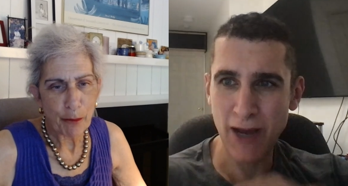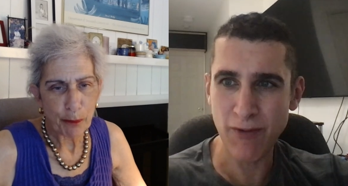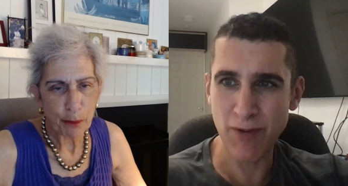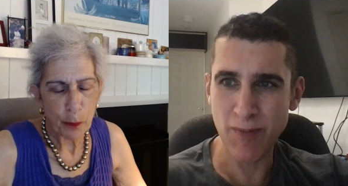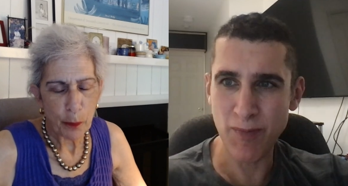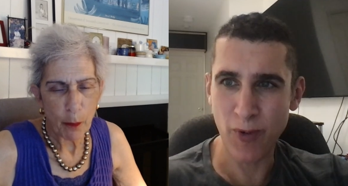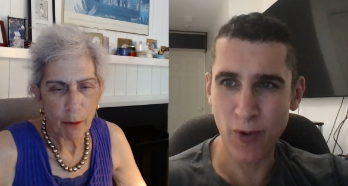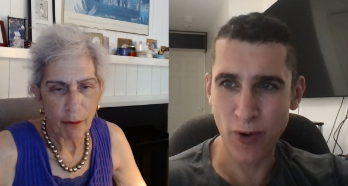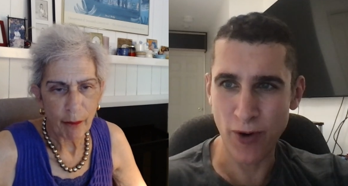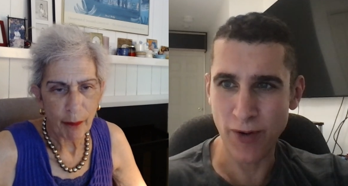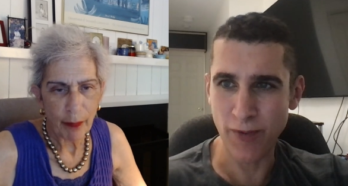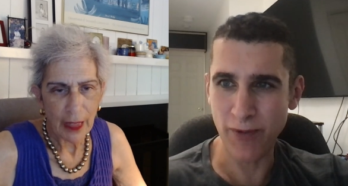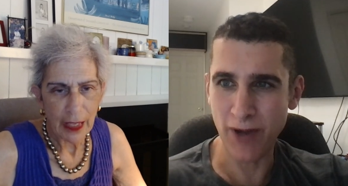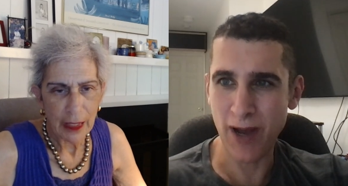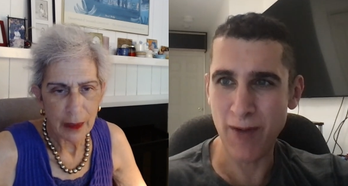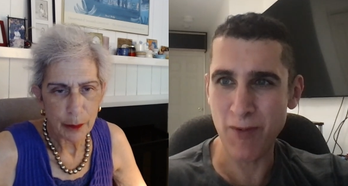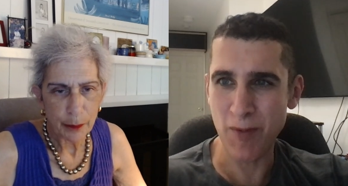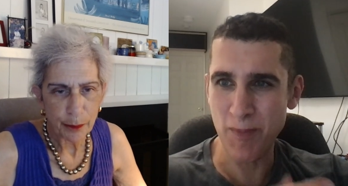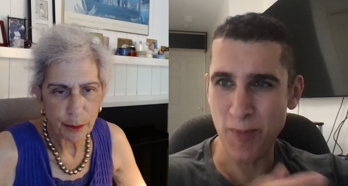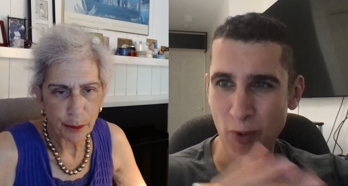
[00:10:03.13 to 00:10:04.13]
Speaker 1: how, important
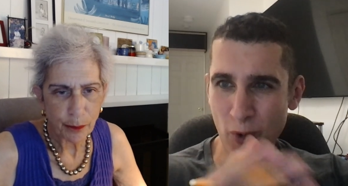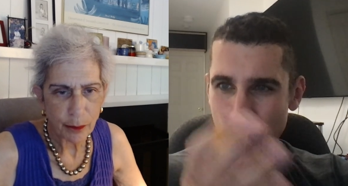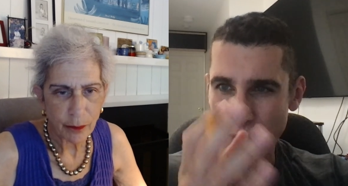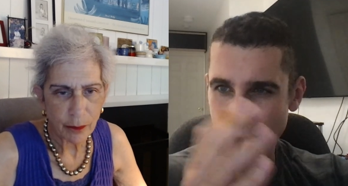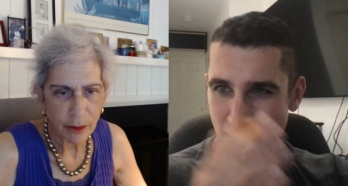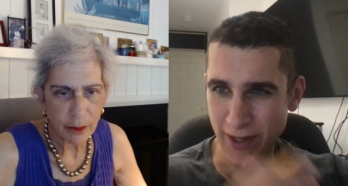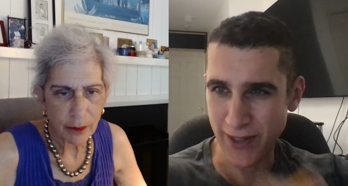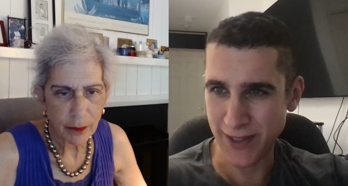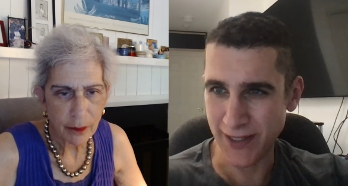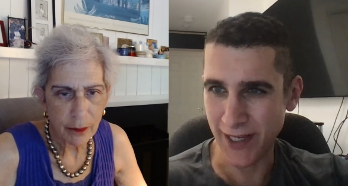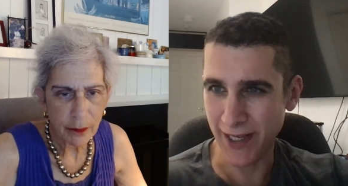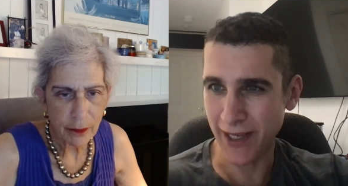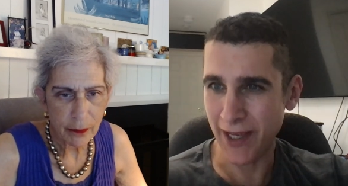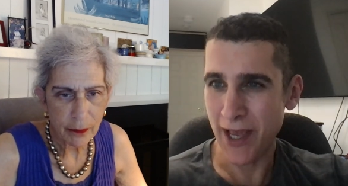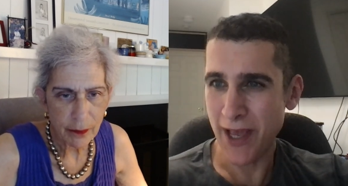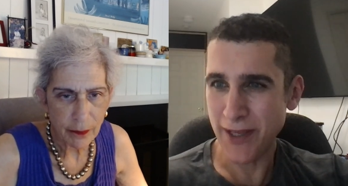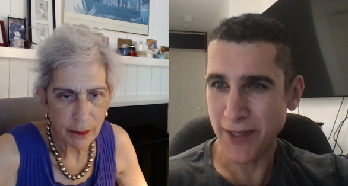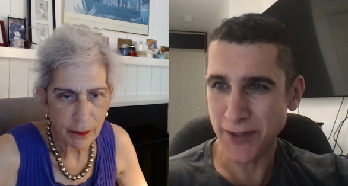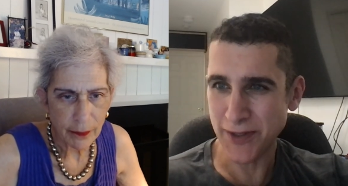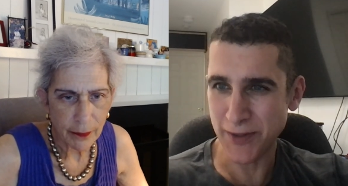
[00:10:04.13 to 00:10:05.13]
how important is it?
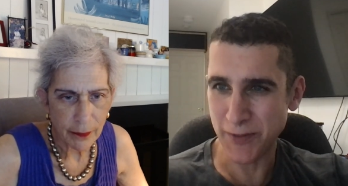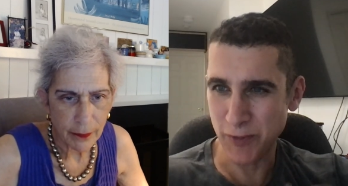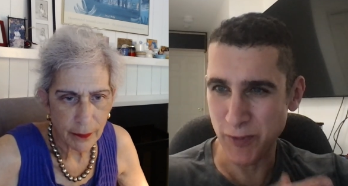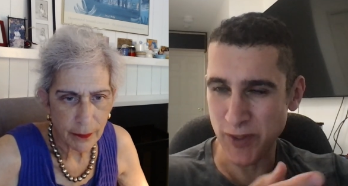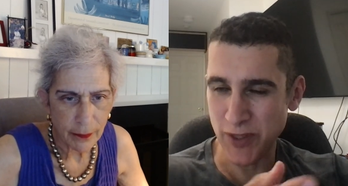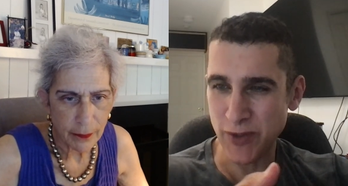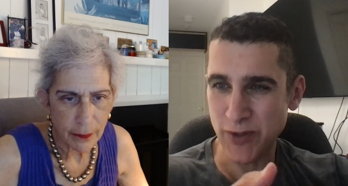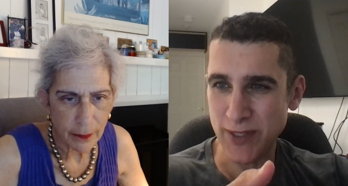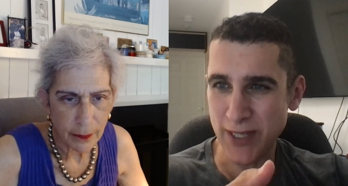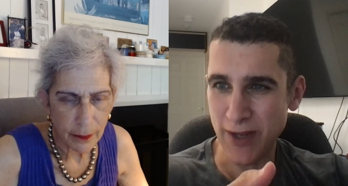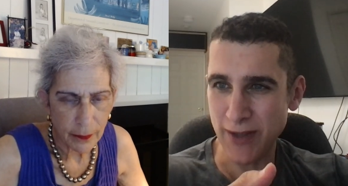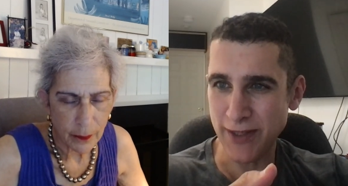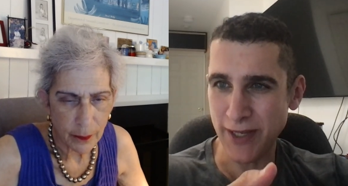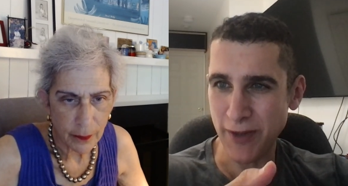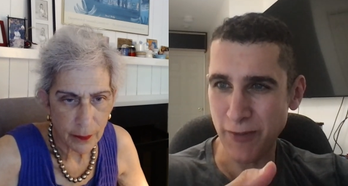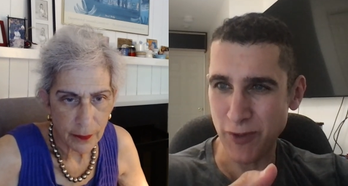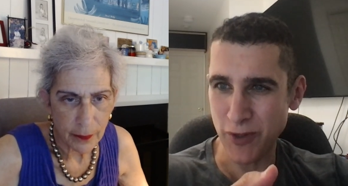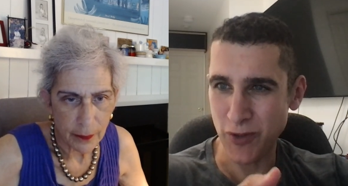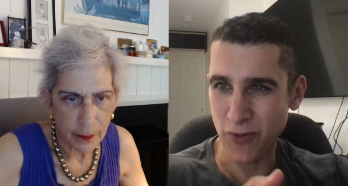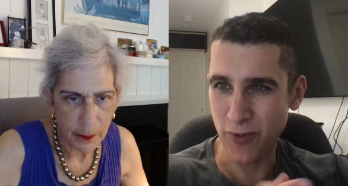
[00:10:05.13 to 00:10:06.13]
Because what you sound like
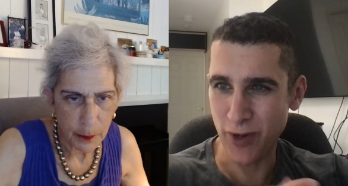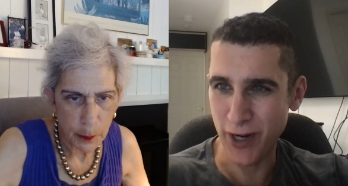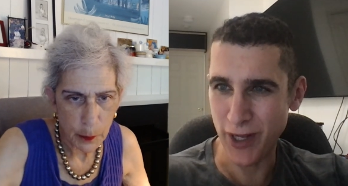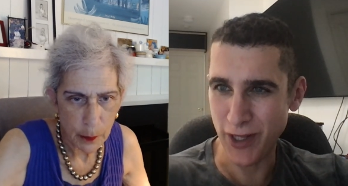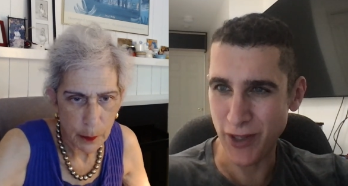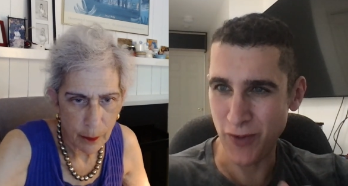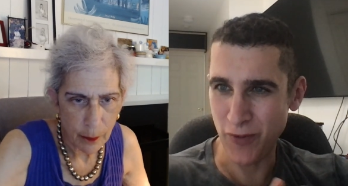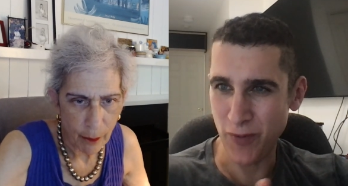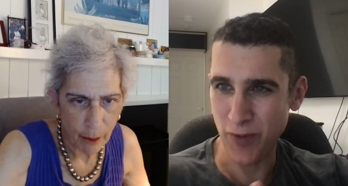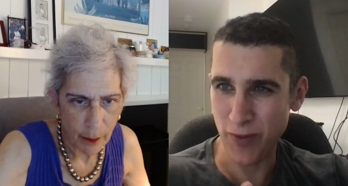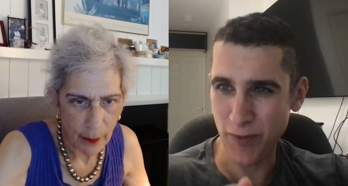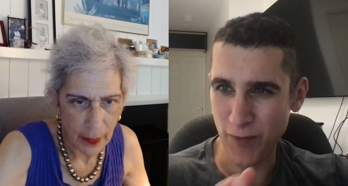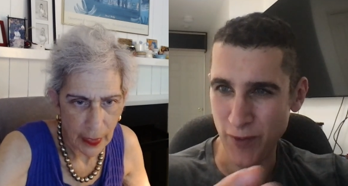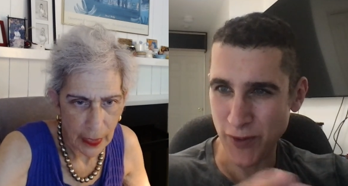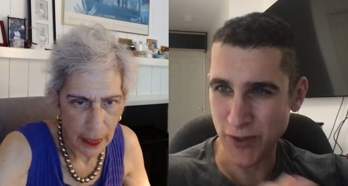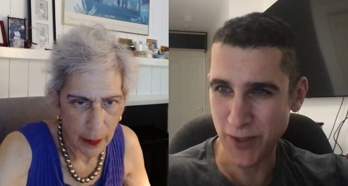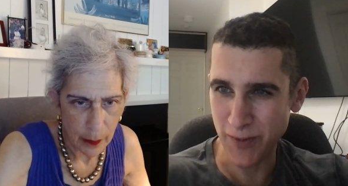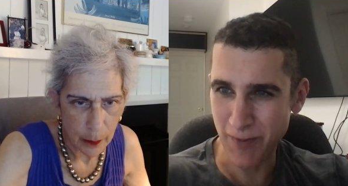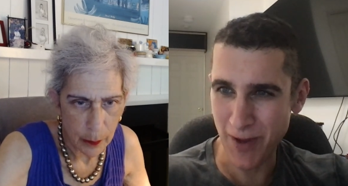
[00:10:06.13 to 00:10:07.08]
what you want to do with First